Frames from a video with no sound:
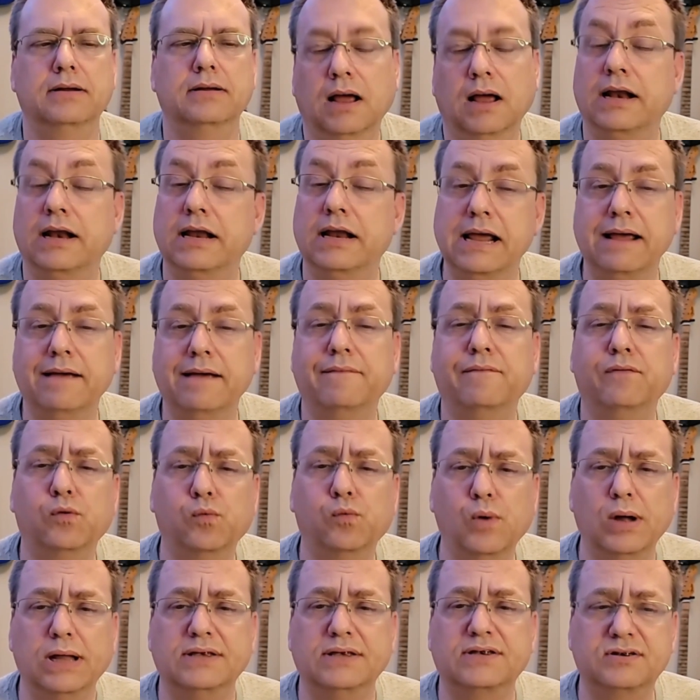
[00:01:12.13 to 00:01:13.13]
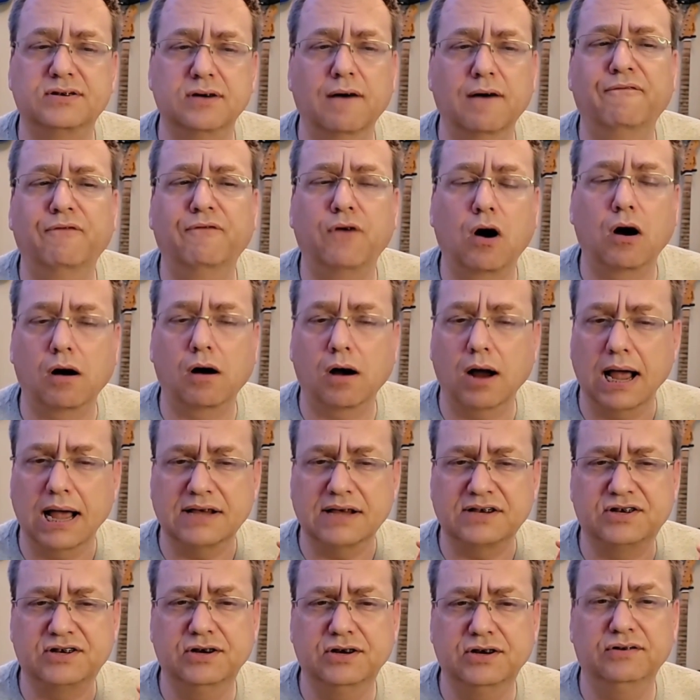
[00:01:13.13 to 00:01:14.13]
And he even went so far
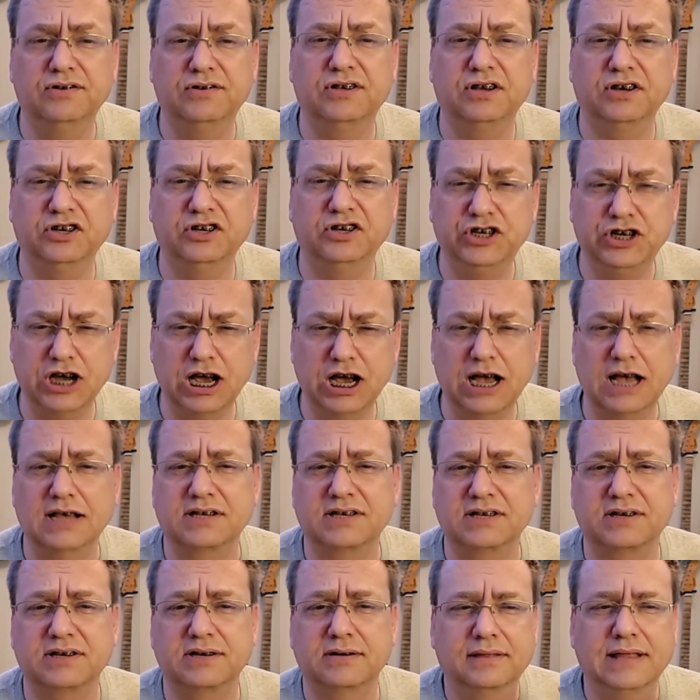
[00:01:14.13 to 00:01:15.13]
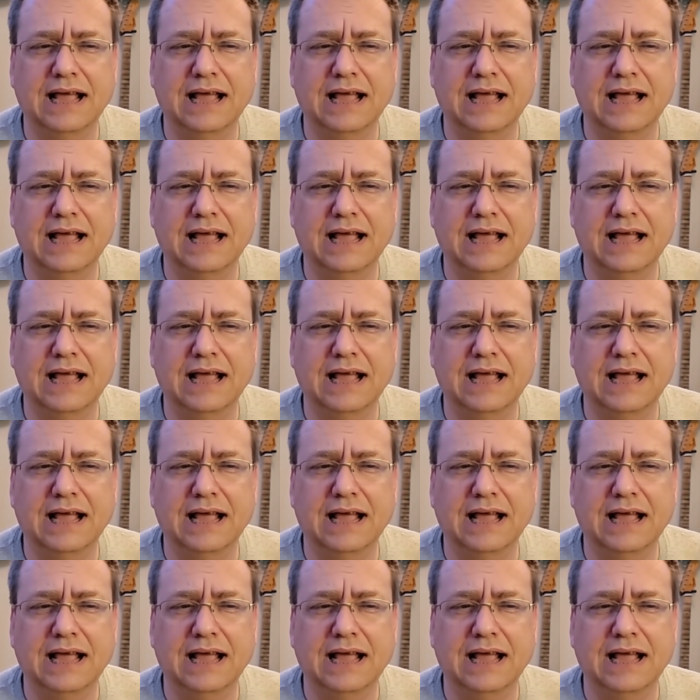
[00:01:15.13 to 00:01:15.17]
as to suggest